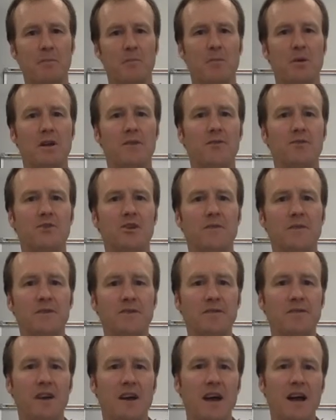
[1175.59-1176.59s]
But on the surface
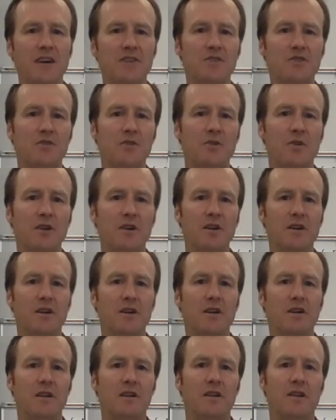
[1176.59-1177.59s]
of an asteroid,
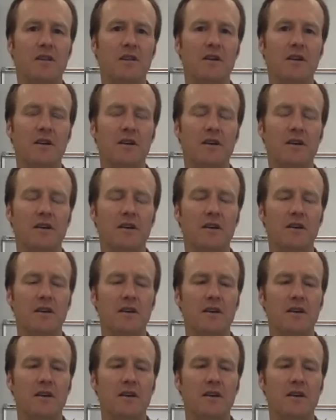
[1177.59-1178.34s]
the